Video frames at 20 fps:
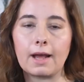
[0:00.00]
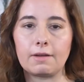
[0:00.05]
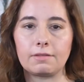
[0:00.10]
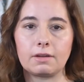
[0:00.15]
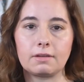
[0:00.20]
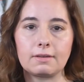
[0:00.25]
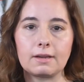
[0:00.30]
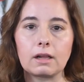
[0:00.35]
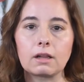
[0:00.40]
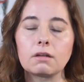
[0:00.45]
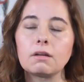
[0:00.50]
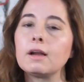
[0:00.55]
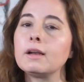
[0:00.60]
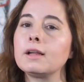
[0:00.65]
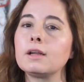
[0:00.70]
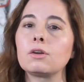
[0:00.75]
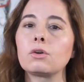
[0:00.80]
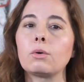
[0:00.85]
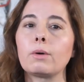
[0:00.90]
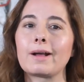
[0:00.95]
I have to tell her I
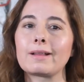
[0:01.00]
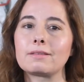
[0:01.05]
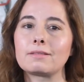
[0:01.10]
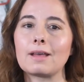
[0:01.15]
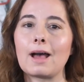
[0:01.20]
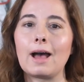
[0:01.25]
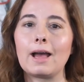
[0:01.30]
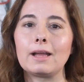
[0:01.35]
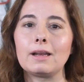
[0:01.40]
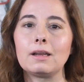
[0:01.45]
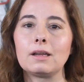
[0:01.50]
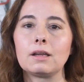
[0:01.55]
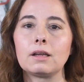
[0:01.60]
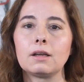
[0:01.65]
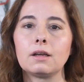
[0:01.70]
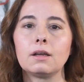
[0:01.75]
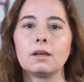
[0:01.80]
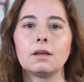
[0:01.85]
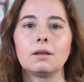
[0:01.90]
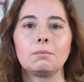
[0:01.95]
need to go outside.
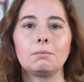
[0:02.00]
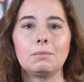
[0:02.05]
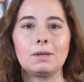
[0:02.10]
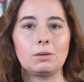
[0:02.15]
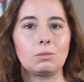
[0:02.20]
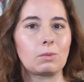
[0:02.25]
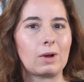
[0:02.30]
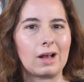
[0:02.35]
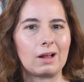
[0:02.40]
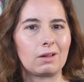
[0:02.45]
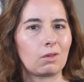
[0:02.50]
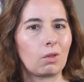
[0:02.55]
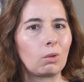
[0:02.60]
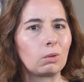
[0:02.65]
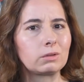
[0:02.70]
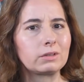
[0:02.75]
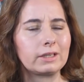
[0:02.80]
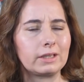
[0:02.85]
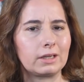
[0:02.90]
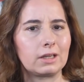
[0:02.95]
Meanwhile,
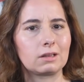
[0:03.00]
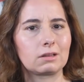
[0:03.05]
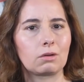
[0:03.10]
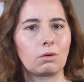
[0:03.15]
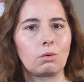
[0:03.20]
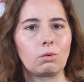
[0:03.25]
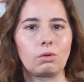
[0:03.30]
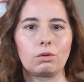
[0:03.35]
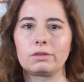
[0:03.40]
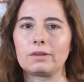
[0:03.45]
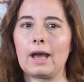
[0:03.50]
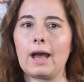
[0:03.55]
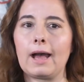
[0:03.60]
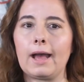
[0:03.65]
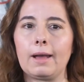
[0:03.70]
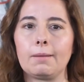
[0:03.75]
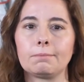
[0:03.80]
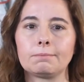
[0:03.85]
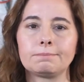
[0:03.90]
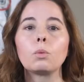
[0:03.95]
holding it the whole
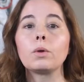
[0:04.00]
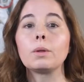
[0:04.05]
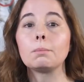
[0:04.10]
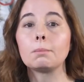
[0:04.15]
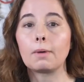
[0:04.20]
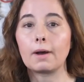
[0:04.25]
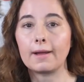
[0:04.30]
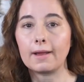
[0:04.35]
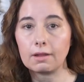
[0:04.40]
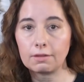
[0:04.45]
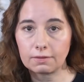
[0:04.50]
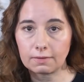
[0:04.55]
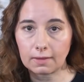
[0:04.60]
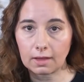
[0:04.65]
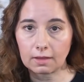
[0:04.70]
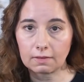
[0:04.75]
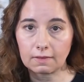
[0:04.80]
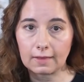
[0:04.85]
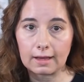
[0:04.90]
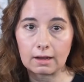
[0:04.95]
time. We might
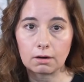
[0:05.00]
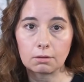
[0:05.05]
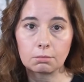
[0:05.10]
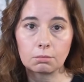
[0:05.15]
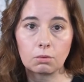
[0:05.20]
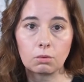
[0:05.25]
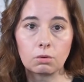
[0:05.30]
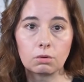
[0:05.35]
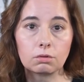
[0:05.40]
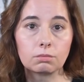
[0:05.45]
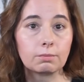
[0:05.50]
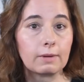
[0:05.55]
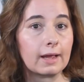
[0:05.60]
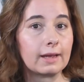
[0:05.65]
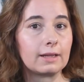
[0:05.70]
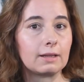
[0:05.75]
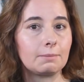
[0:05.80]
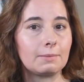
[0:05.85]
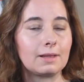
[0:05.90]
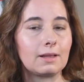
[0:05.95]
think they are more
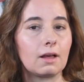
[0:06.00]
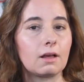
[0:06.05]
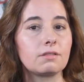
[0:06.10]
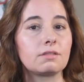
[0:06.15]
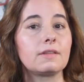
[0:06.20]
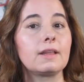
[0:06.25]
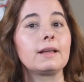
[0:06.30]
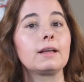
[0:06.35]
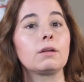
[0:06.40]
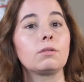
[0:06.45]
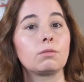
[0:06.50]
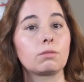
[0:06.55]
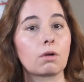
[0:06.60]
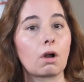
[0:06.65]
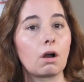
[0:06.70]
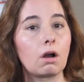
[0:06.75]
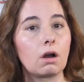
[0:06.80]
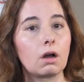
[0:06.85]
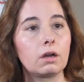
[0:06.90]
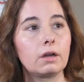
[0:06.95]
ready because they can
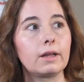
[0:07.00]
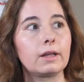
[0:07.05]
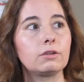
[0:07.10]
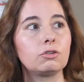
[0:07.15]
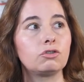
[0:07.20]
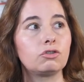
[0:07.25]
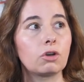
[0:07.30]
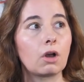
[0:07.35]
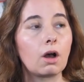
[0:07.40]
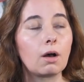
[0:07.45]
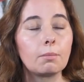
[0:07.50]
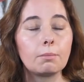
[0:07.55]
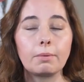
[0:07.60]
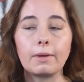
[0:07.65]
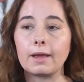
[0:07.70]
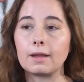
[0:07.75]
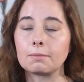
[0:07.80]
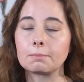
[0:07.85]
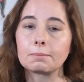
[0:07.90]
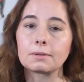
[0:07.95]
run and jump
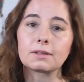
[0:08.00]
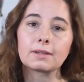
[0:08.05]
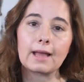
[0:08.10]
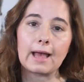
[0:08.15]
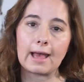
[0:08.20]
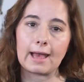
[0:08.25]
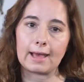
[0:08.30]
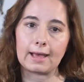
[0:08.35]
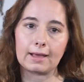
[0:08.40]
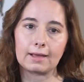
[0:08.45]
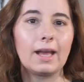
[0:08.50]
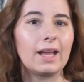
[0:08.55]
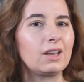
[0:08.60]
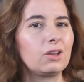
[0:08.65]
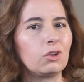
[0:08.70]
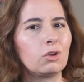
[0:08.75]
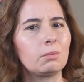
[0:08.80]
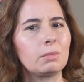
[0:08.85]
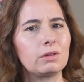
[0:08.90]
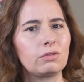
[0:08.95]
and play. And
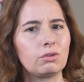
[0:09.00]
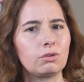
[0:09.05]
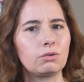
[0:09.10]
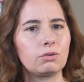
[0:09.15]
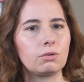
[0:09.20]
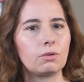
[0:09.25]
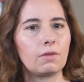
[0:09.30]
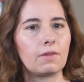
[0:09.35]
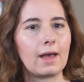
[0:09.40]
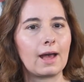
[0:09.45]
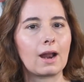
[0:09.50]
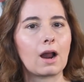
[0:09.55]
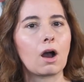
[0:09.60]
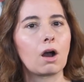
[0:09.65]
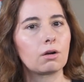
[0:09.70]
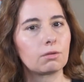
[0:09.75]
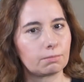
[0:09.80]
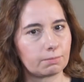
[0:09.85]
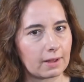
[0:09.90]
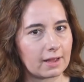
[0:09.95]
humans who do that
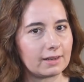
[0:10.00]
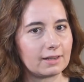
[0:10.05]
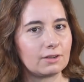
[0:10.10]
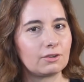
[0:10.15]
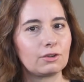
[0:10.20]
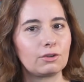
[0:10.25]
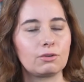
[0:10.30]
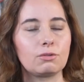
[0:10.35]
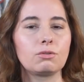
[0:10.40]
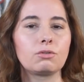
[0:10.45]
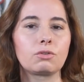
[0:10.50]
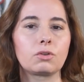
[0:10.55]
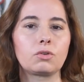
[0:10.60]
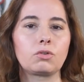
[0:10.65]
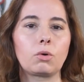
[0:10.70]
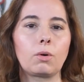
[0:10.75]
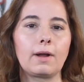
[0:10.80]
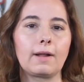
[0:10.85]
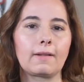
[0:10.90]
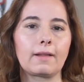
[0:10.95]
are ready to use the
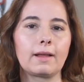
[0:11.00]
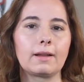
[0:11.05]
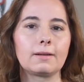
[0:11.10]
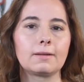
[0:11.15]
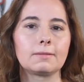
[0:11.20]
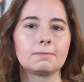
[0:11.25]
toilet,